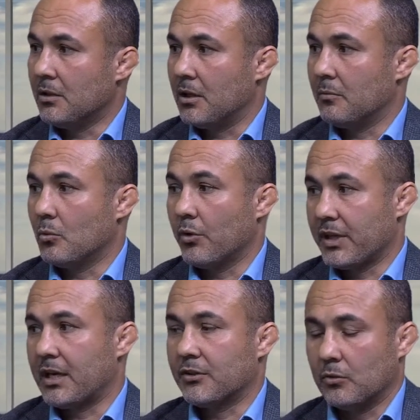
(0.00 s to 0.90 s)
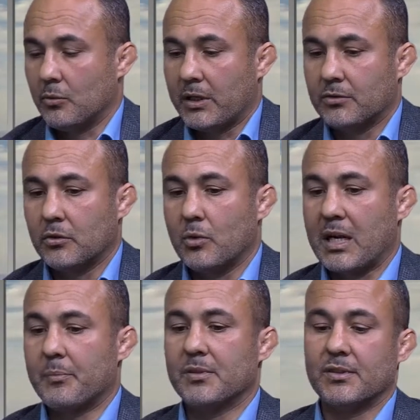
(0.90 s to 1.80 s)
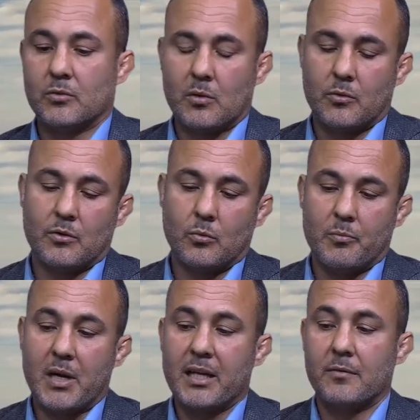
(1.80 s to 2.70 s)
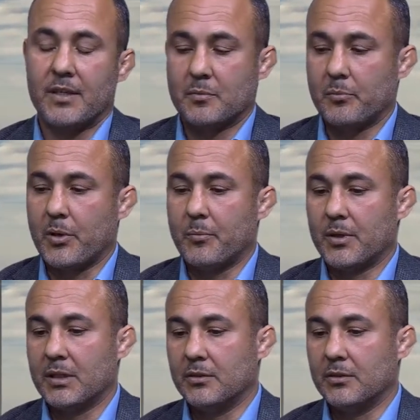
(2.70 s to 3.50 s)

Um, or the actual rent. So what happens is when you buy an investment property,